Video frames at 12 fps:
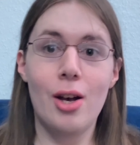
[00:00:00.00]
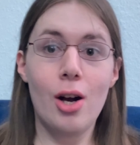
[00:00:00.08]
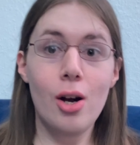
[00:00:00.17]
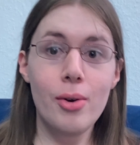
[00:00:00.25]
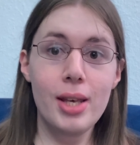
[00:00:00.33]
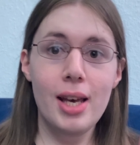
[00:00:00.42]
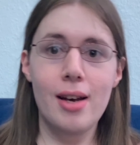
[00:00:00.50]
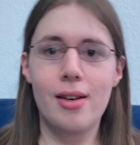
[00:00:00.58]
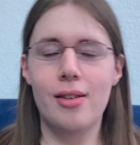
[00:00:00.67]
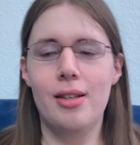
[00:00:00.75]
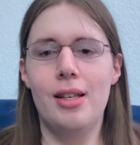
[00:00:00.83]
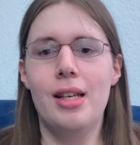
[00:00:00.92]
Oh yeah,
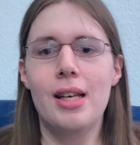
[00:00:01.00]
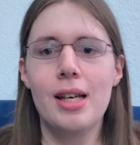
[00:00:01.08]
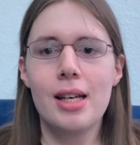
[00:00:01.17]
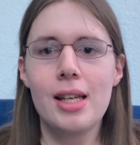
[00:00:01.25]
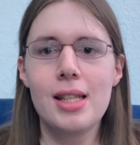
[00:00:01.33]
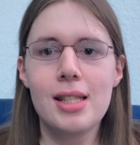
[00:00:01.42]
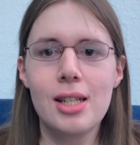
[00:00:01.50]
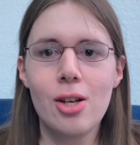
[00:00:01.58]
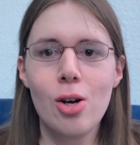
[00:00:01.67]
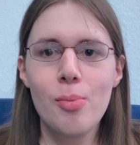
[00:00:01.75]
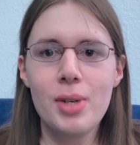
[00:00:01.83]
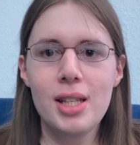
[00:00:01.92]
it's an
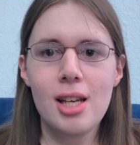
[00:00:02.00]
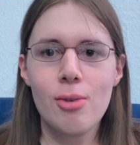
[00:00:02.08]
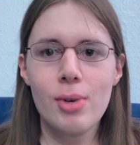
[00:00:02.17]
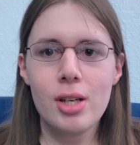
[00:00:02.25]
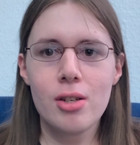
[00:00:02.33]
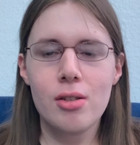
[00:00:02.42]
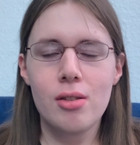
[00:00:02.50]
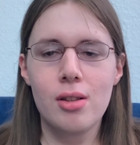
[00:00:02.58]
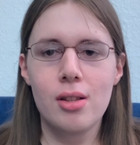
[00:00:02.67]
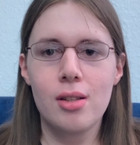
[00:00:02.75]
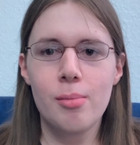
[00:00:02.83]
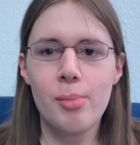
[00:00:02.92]

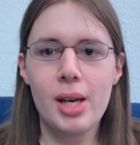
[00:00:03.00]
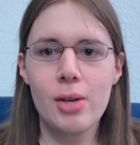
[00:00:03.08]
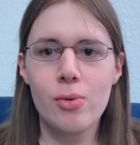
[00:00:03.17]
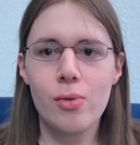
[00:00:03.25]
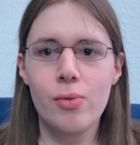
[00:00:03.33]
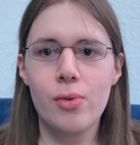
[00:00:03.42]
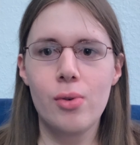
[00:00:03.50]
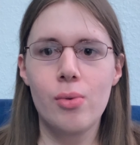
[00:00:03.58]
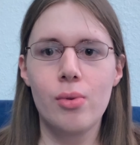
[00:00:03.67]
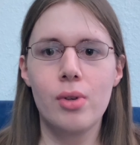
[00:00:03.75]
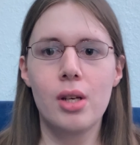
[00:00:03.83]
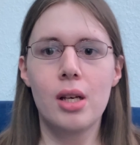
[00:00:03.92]
omnidirectional microphone.